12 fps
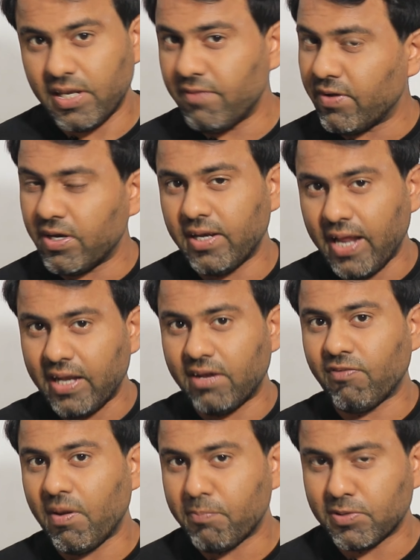even in
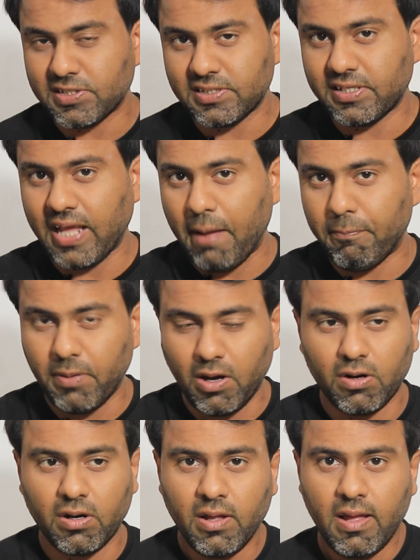85% cap
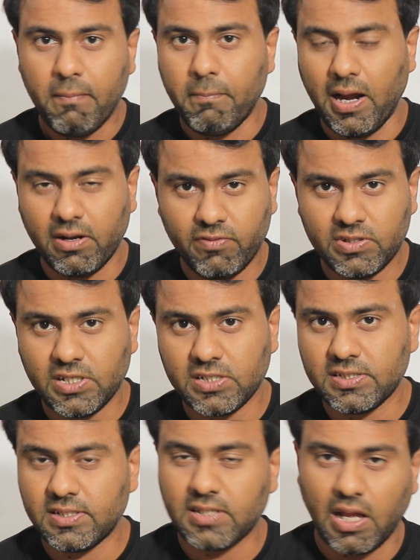on battery
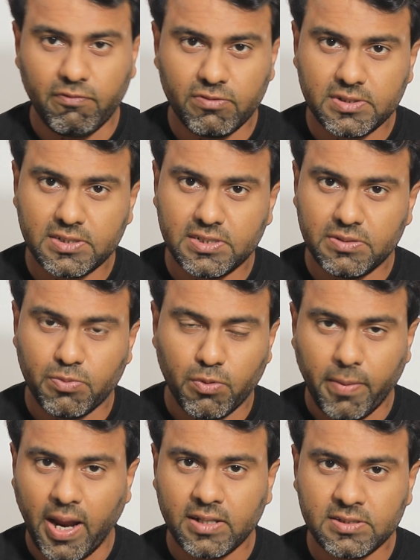charge in this iPhone 16 Pro
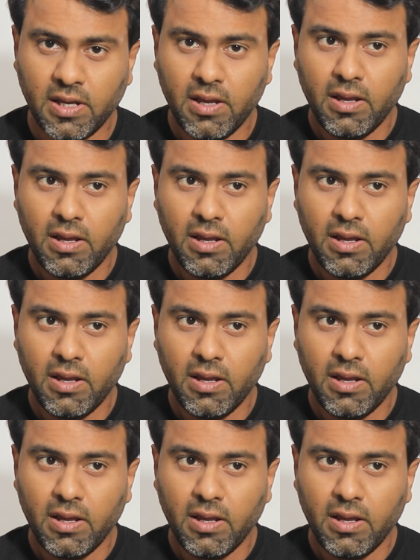Max,